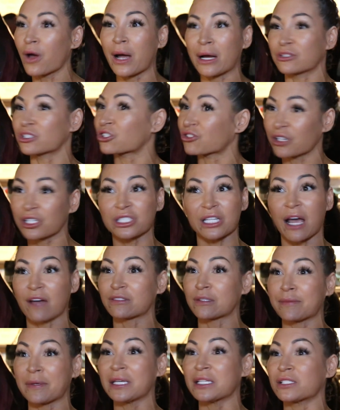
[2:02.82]
how strict you have
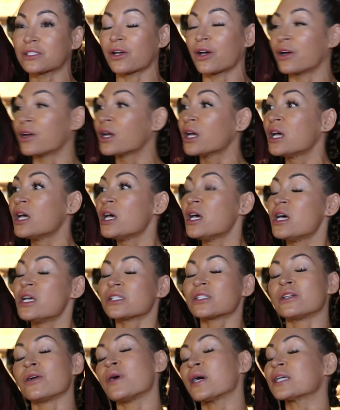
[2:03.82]
to be. So
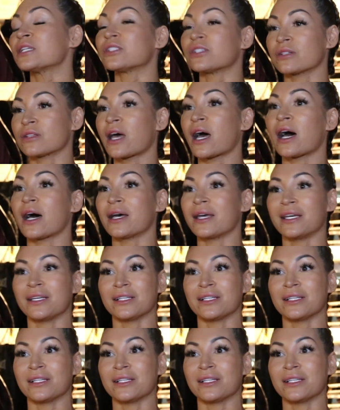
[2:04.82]
to know I can do that.